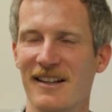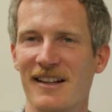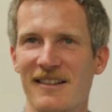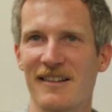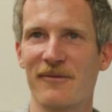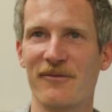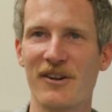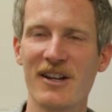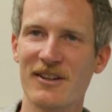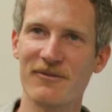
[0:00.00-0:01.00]
It's a
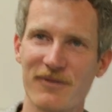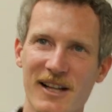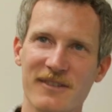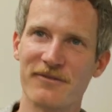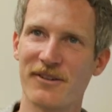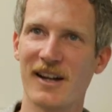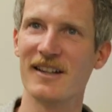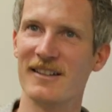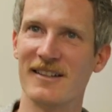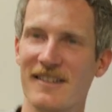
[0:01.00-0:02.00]
very
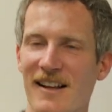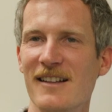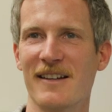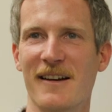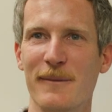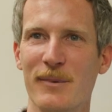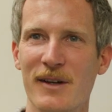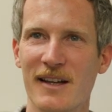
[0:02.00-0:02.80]
well-defined cell type,